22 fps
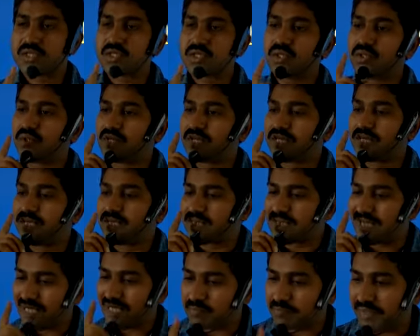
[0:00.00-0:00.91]
So
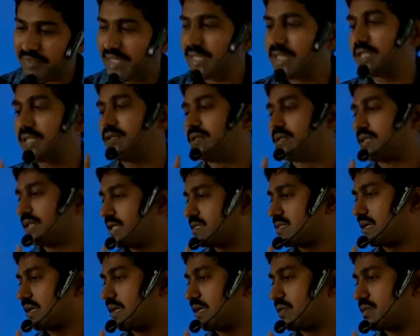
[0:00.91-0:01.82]
in that particular
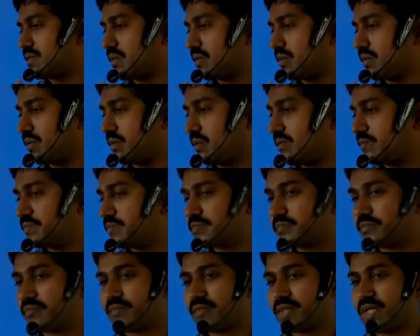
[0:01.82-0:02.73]
case also,
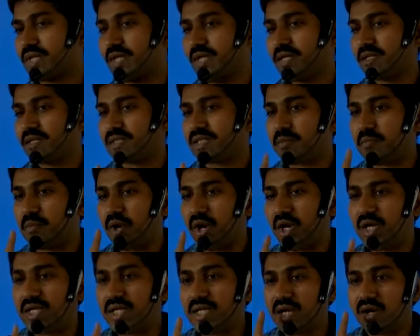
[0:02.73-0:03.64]
the
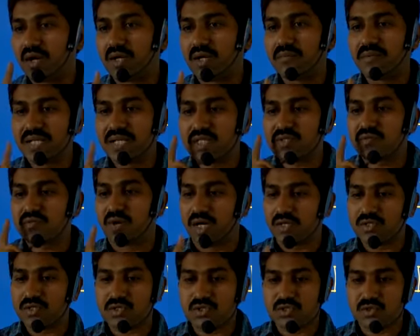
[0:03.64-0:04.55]
body always
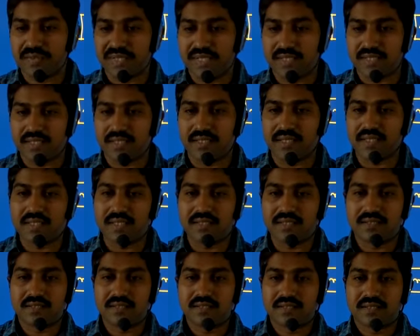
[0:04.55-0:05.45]
wants to be in the
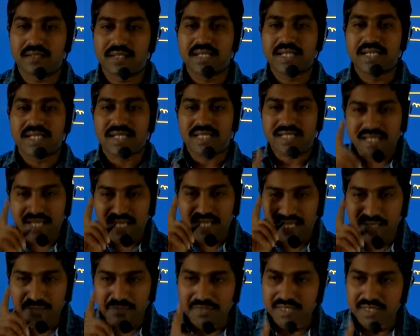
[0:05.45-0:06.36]

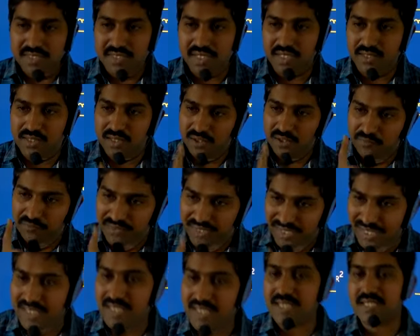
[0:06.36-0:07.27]
same state
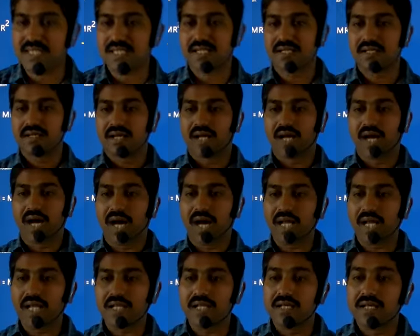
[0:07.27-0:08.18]
of rest
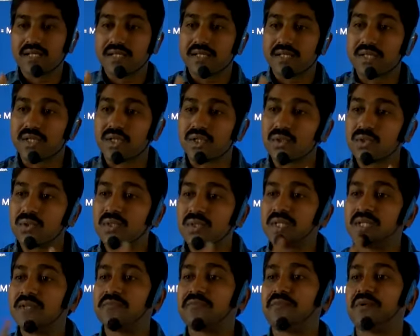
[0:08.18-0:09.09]
or
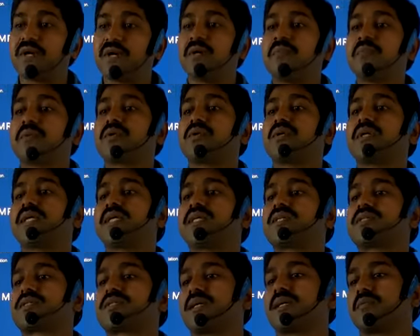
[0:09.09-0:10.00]
uniform
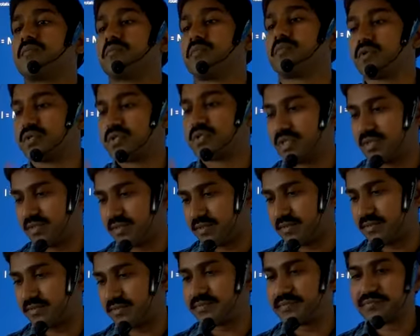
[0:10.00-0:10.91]
rotational
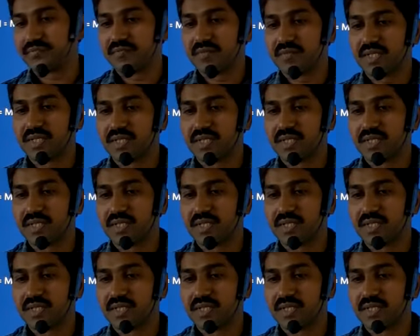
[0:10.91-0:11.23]
motion.